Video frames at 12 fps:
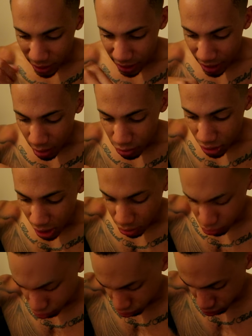really know. No.
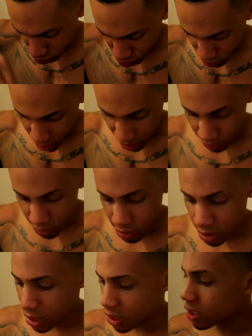And what'd
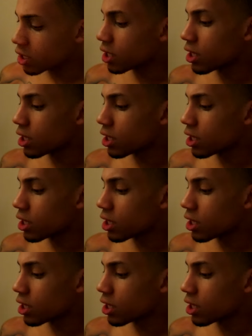you get?